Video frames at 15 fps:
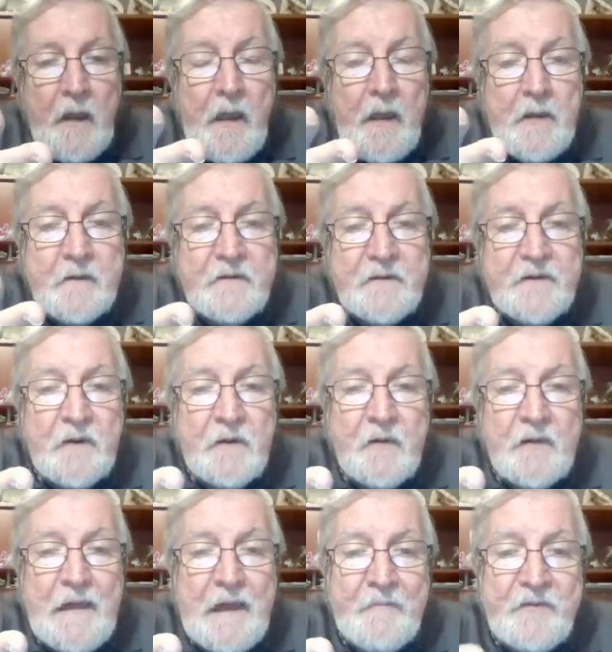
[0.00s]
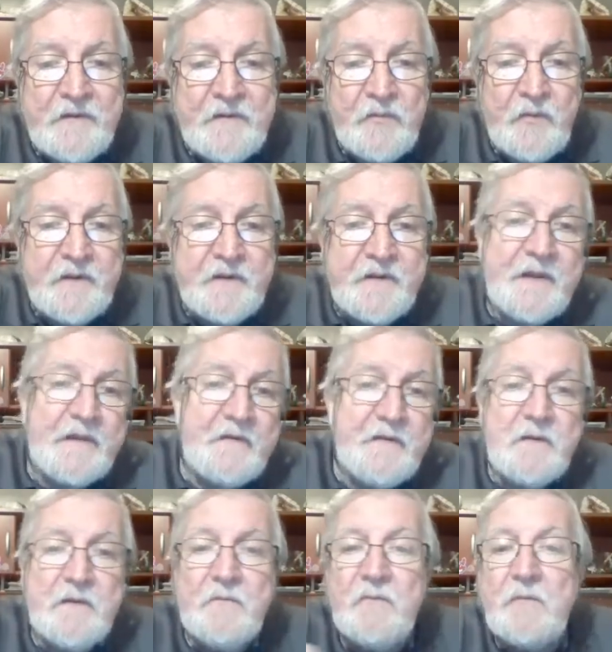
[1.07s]
And so what happens once they
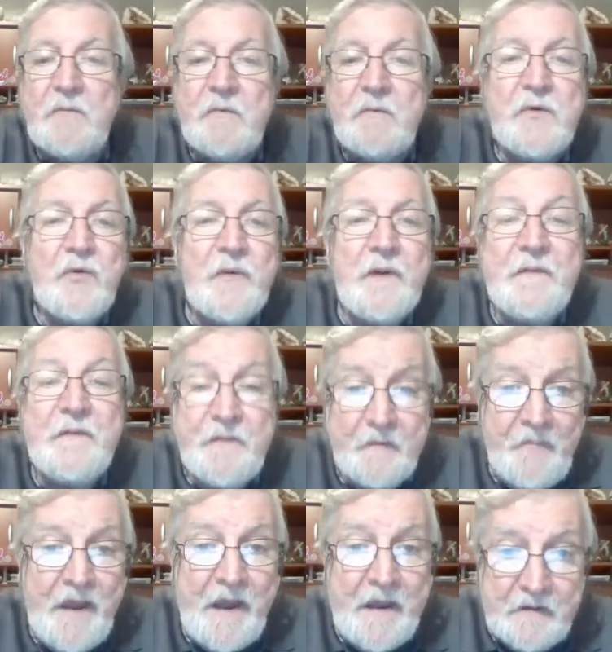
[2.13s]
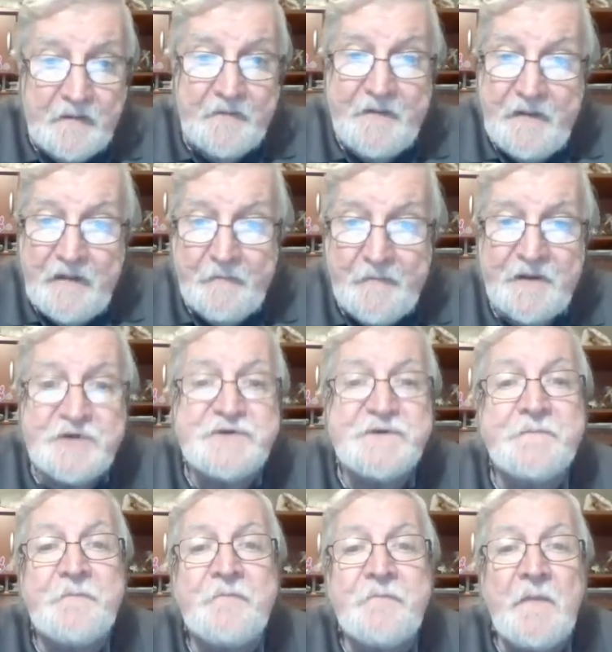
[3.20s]
create the panel, the image,
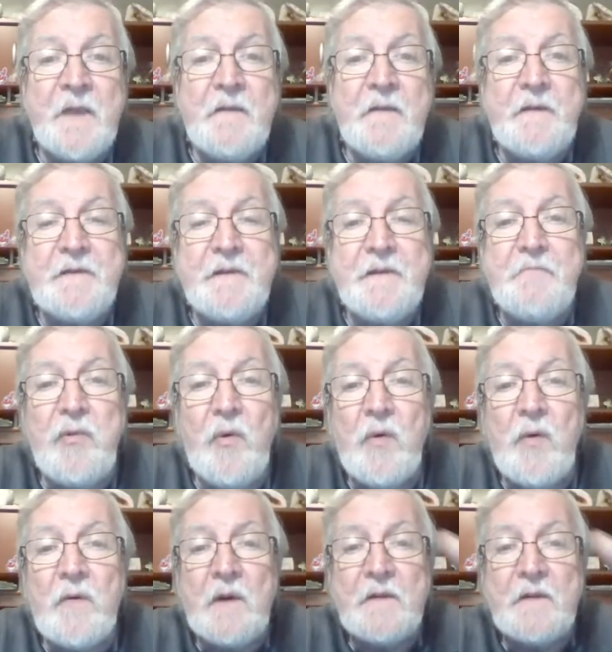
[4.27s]
then they pour